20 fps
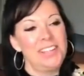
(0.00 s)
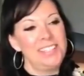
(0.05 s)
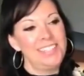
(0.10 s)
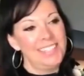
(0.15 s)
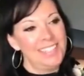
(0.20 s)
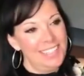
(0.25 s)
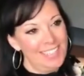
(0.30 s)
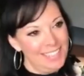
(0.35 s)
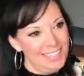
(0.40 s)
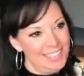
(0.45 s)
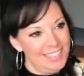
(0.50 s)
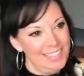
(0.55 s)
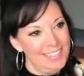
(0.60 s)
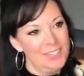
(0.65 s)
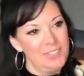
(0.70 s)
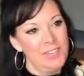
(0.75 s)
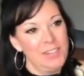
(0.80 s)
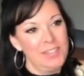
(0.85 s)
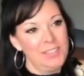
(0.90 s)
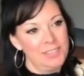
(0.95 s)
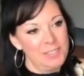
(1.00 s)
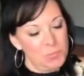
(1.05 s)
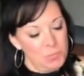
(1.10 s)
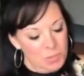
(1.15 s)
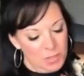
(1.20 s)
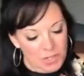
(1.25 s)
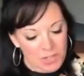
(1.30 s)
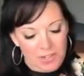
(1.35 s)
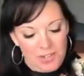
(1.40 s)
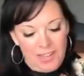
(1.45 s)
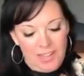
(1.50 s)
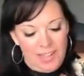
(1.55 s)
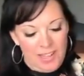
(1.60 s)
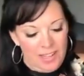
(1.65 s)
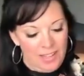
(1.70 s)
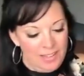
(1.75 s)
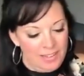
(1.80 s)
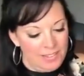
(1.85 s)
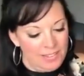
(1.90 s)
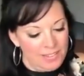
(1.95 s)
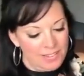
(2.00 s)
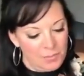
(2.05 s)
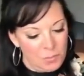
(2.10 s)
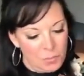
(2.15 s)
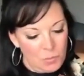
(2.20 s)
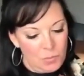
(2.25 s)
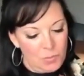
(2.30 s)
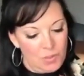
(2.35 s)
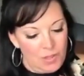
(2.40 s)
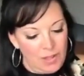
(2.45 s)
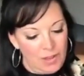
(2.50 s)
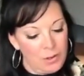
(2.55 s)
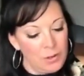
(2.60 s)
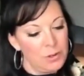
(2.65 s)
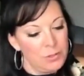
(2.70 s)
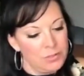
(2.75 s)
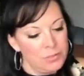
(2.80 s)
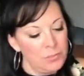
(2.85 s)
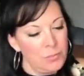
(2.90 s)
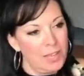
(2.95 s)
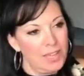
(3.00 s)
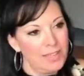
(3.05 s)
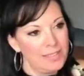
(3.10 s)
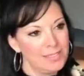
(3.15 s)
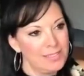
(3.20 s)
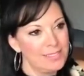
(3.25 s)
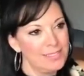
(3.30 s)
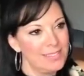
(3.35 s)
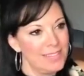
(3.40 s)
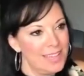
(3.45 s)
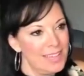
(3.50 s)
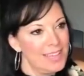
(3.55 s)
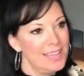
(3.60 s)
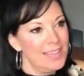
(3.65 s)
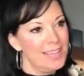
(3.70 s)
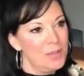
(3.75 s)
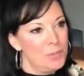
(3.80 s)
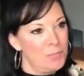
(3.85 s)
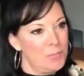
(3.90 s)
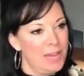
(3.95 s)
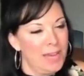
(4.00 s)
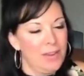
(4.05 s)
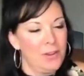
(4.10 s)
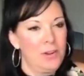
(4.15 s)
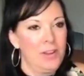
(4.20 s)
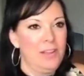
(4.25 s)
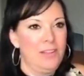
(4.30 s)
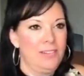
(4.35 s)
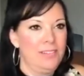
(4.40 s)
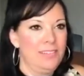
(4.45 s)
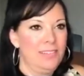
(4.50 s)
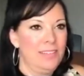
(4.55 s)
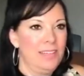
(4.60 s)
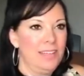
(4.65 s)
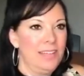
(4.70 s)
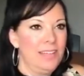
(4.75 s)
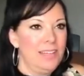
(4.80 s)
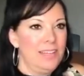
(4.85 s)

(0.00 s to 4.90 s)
Very educated and very gotcha. smart and aerospace okay. background.